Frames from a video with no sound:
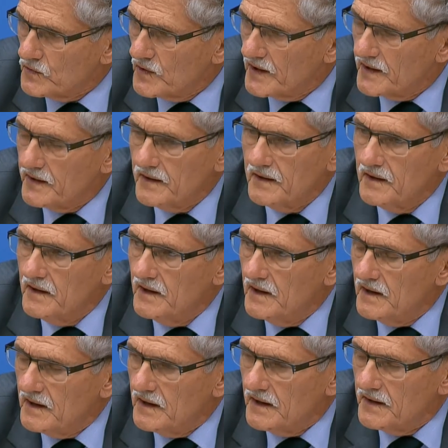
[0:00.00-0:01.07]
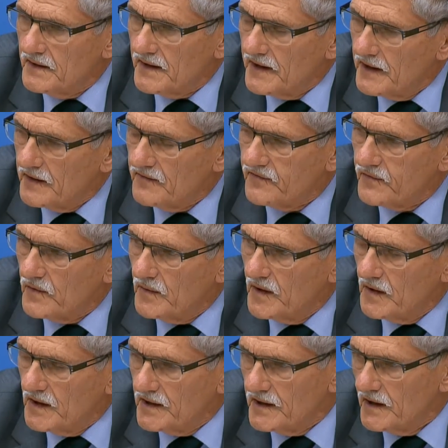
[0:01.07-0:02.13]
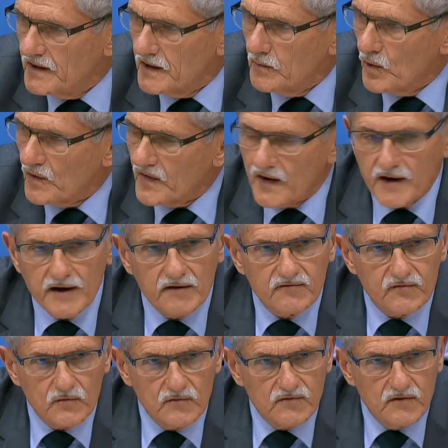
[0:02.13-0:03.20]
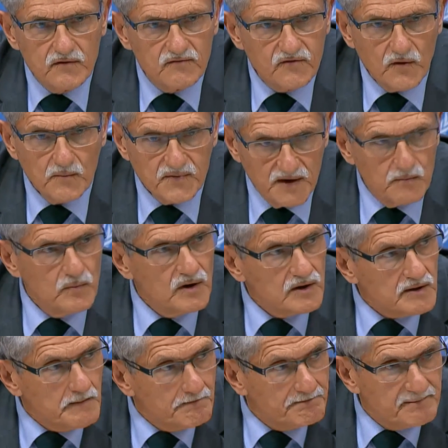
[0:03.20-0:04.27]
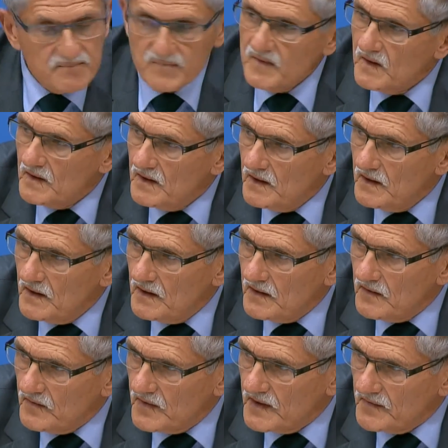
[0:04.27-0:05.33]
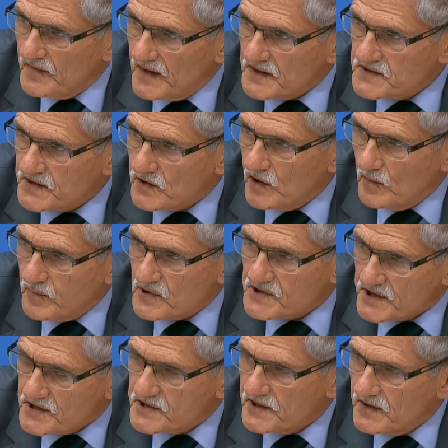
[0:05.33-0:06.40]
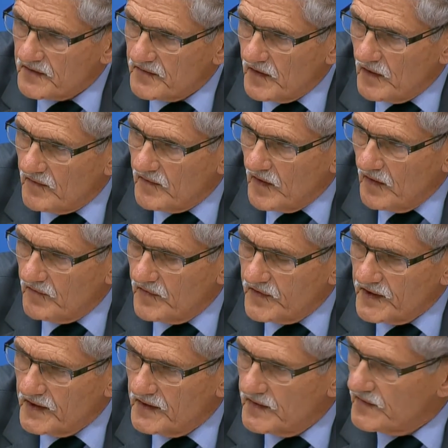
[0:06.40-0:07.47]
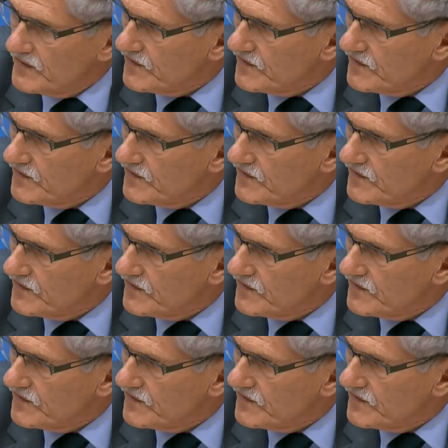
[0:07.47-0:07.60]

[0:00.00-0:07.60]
UN, and a, handful, a little more than a handful from Denmark. That, that's the composition of, of, of the